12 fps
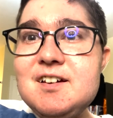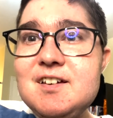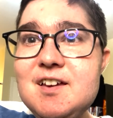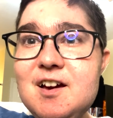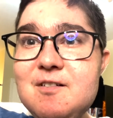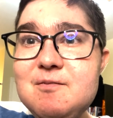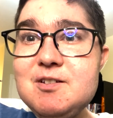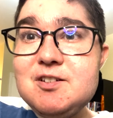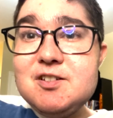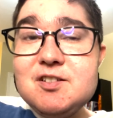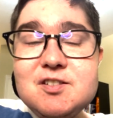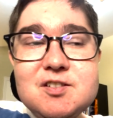uh, yeah,
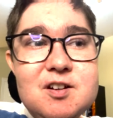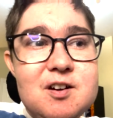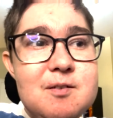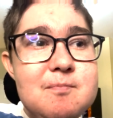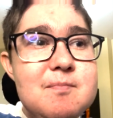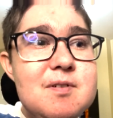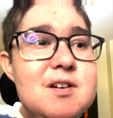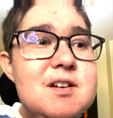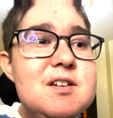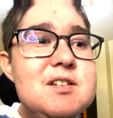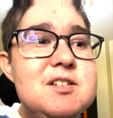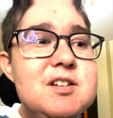which is um,
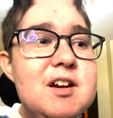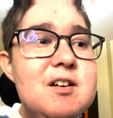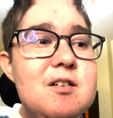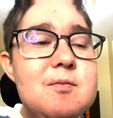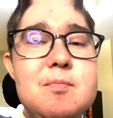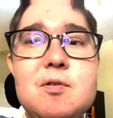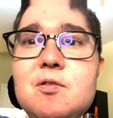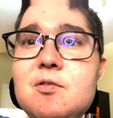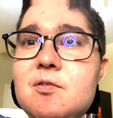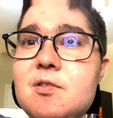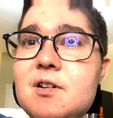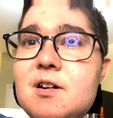
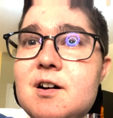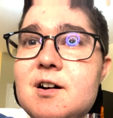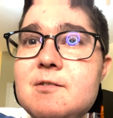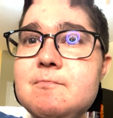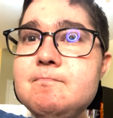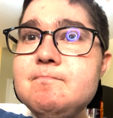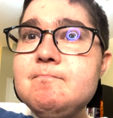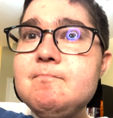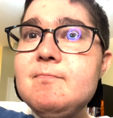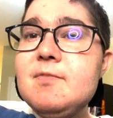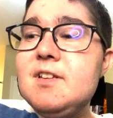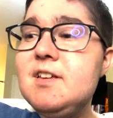terrible. Uh,
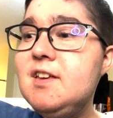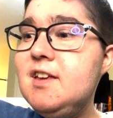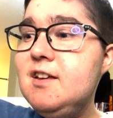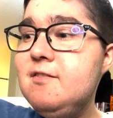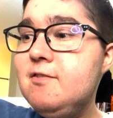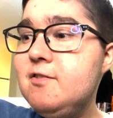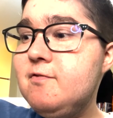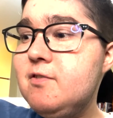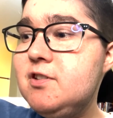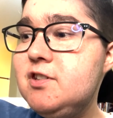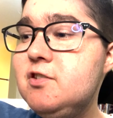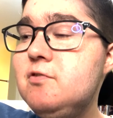even for
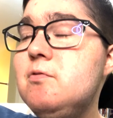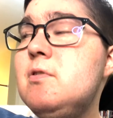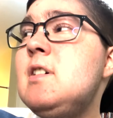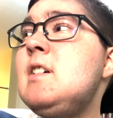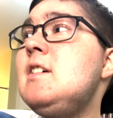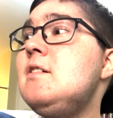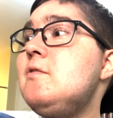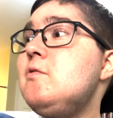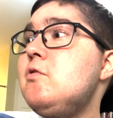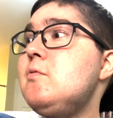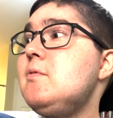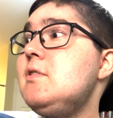Duke, you know,
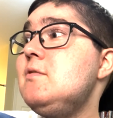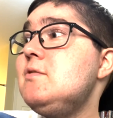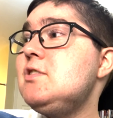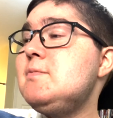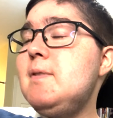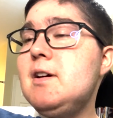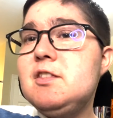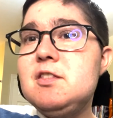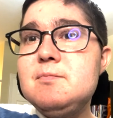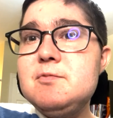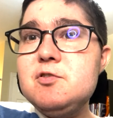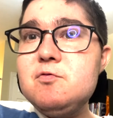normally you expect
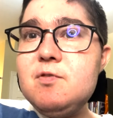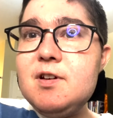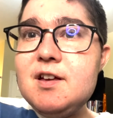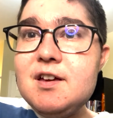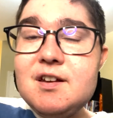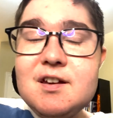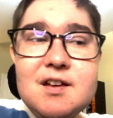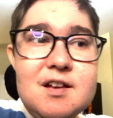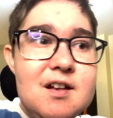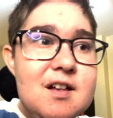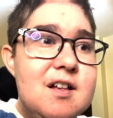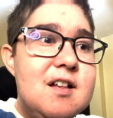them to win.
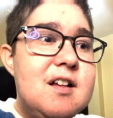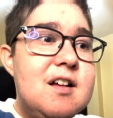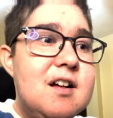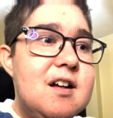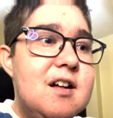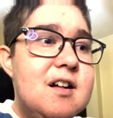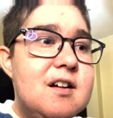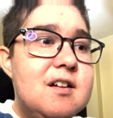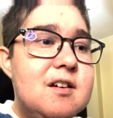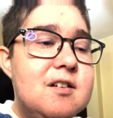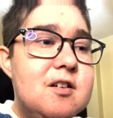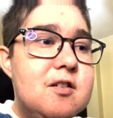Uh,
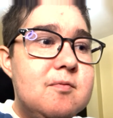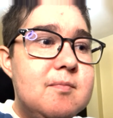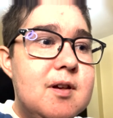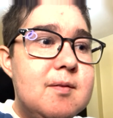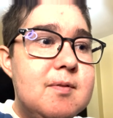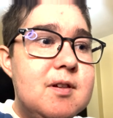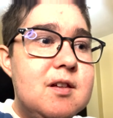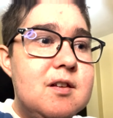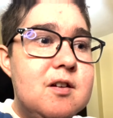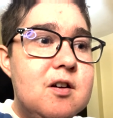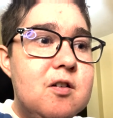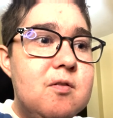you know, maybe
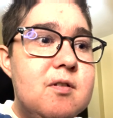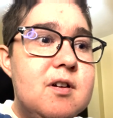you know